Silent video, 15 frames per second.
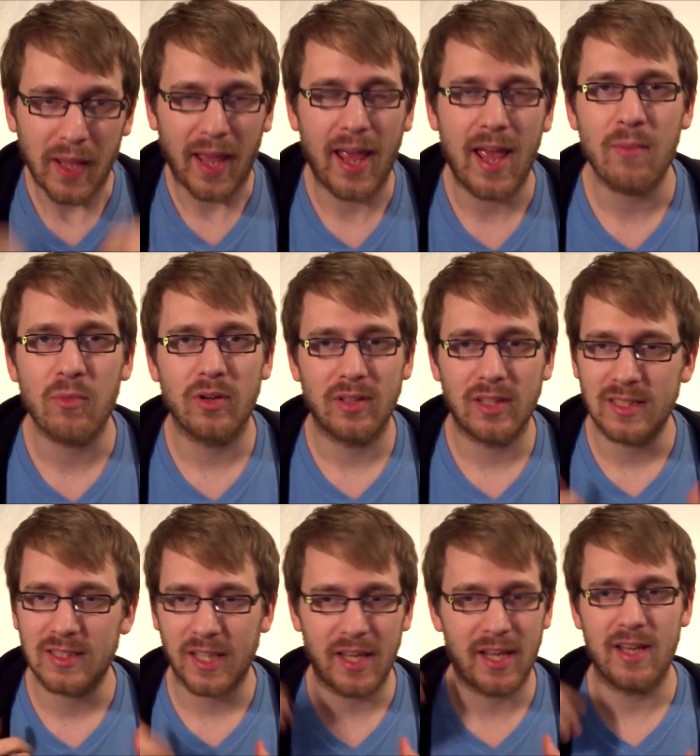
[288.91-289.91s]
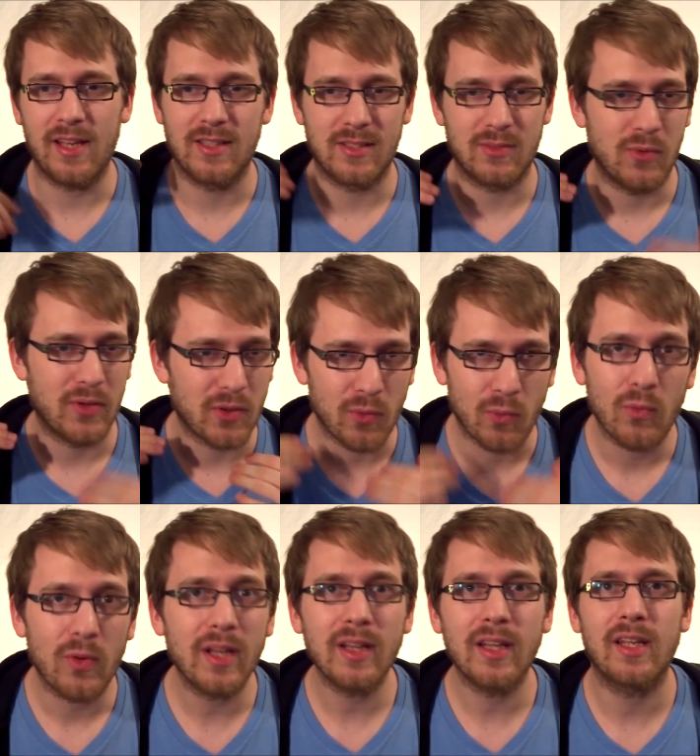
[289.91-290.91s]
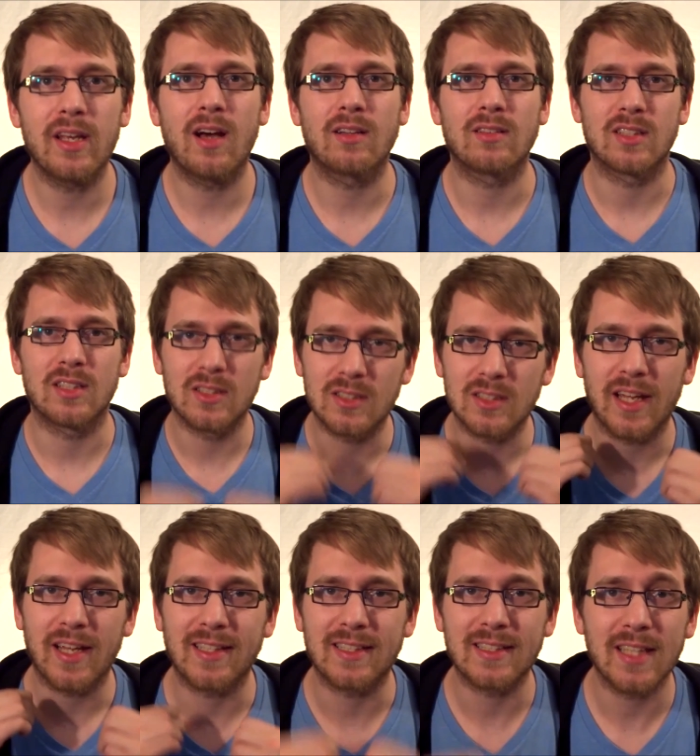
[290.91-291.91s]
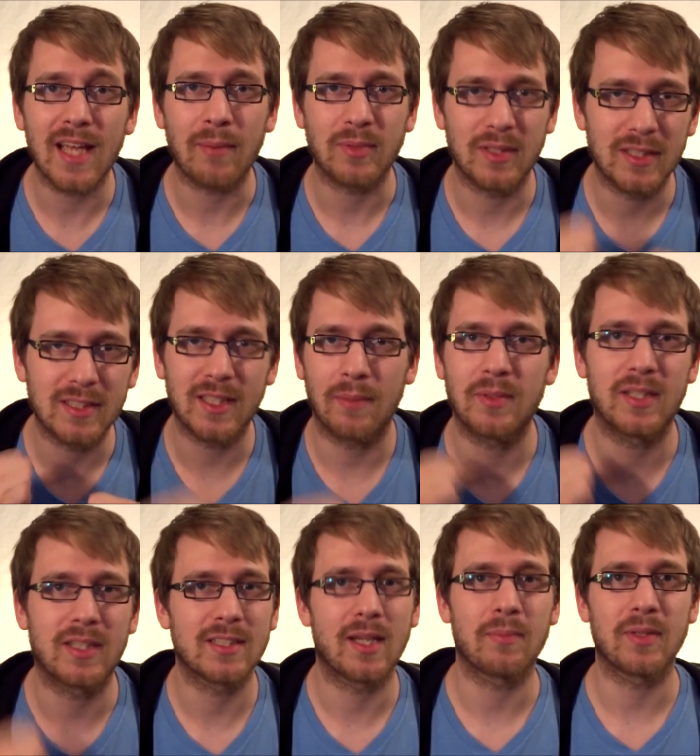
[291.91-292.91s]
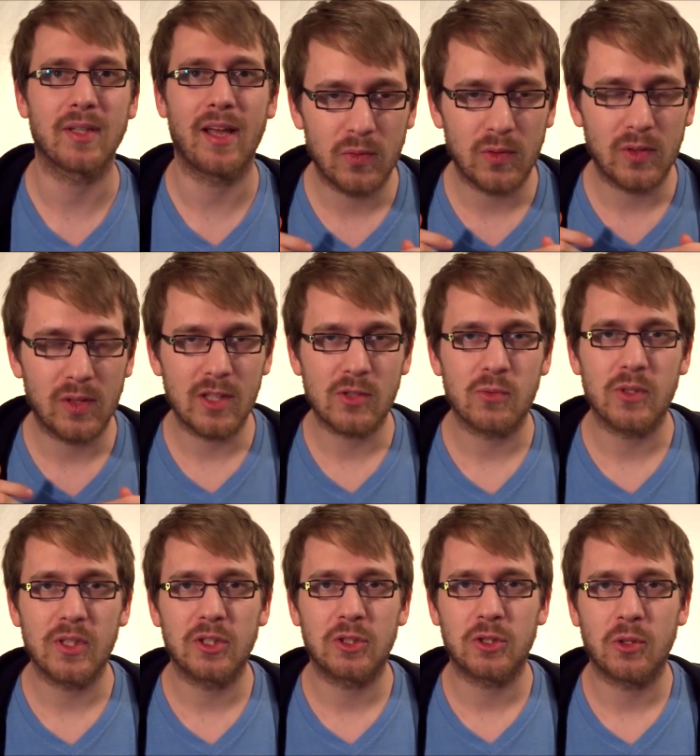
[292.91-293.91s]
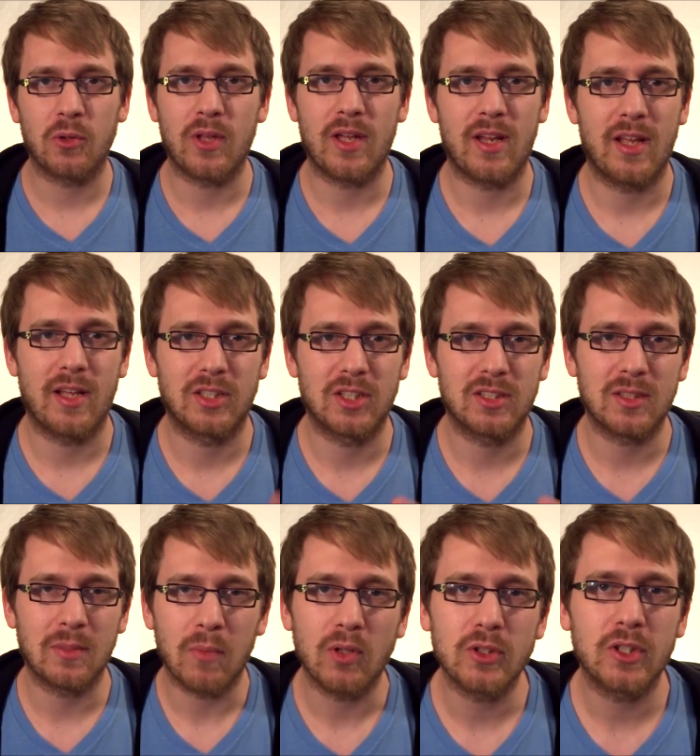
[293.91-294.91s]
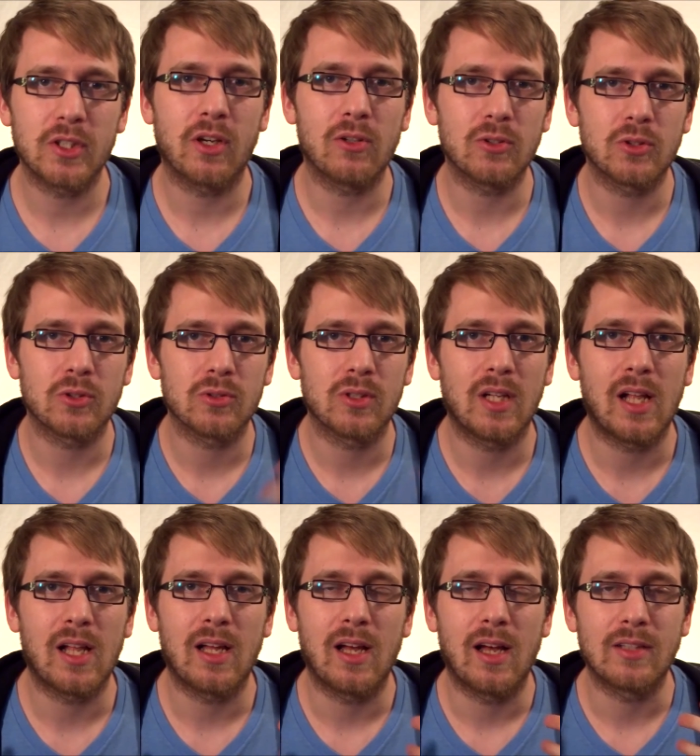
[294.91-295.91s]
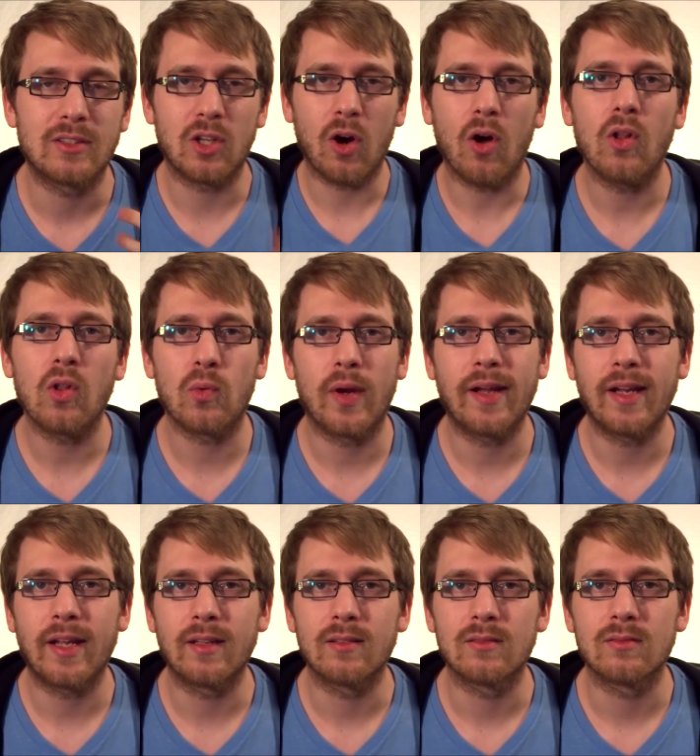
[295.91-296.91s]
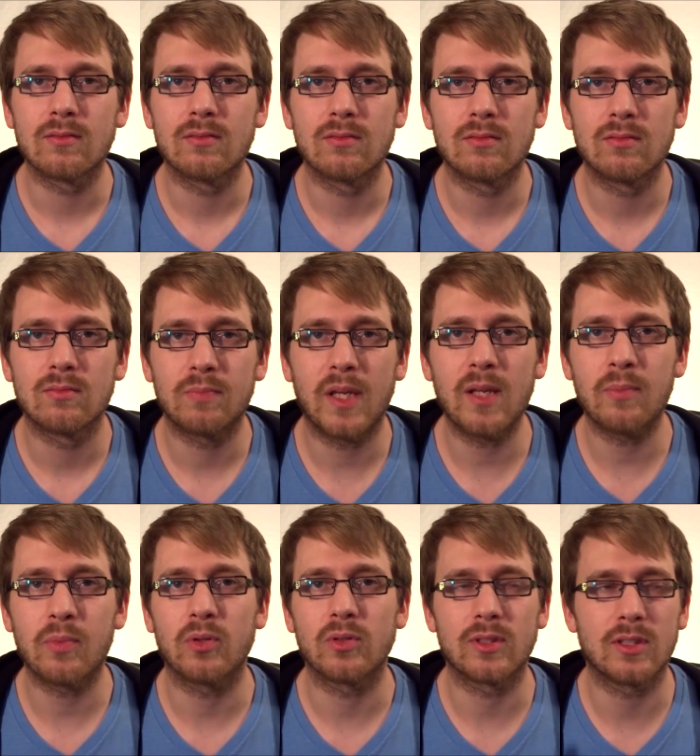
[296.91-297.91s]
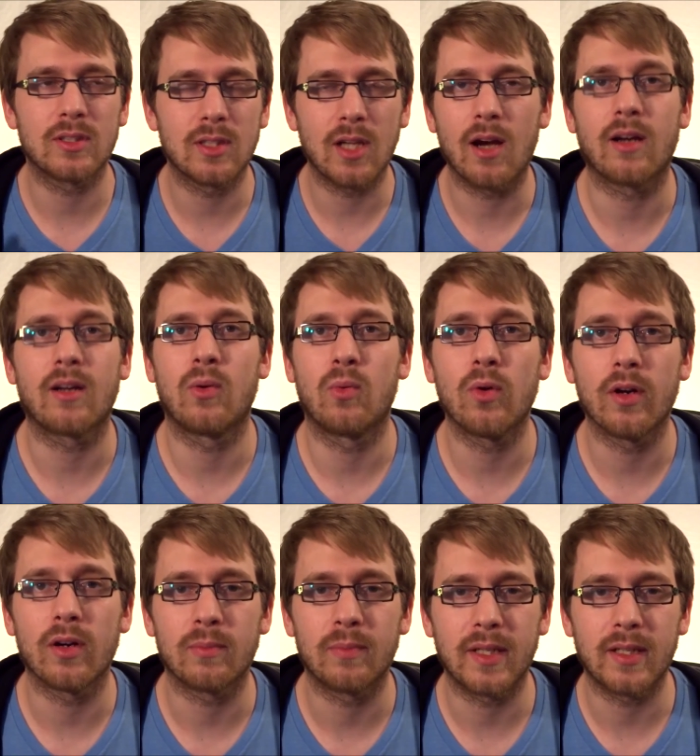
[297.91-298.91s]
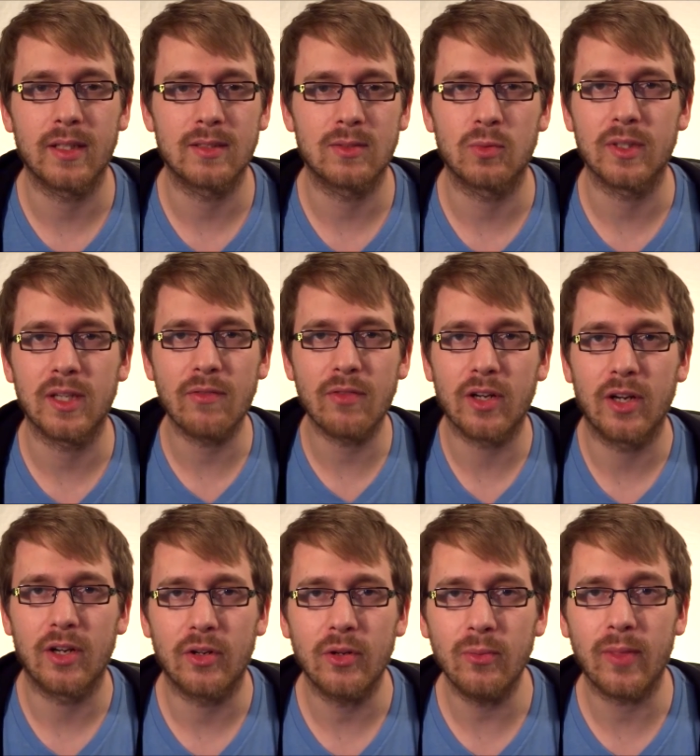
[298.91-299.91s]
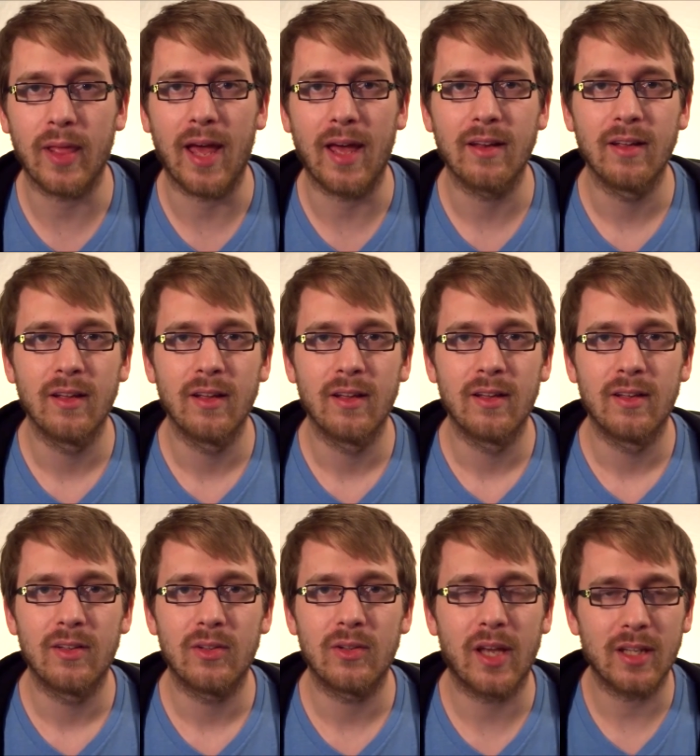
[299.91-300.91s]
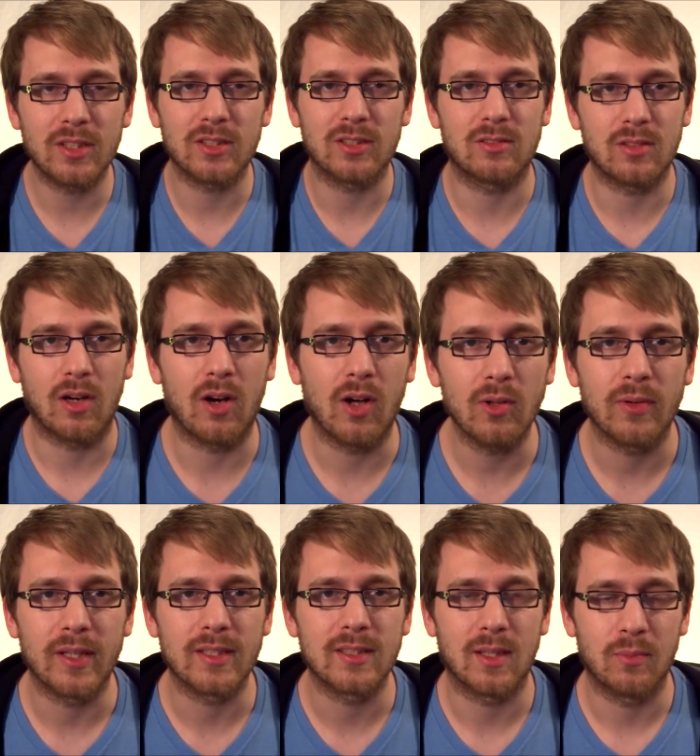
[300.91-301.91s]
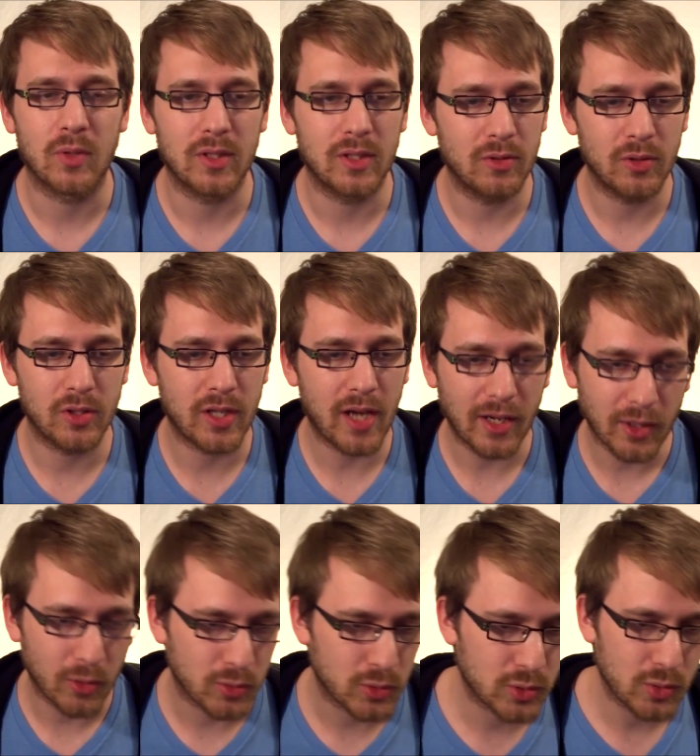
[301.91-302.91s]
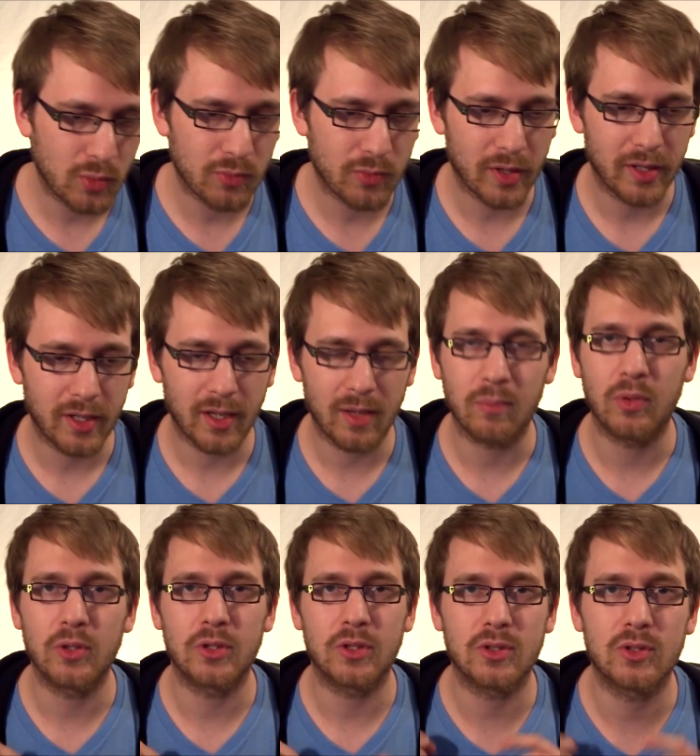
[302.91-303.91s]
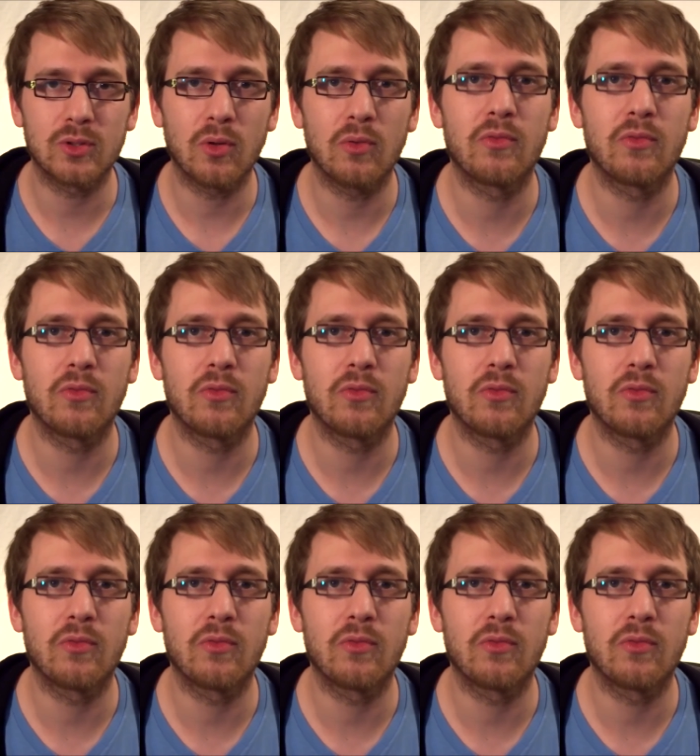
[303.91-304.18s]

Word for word: hammering these kids when they're really young to just accept and accept and accept. This really just show that just a multicultural, uh, uh, tolerating peoples is not going to work because we're never going to do that. You can't just tolerate someone. You, you got to go so far. You got to push it so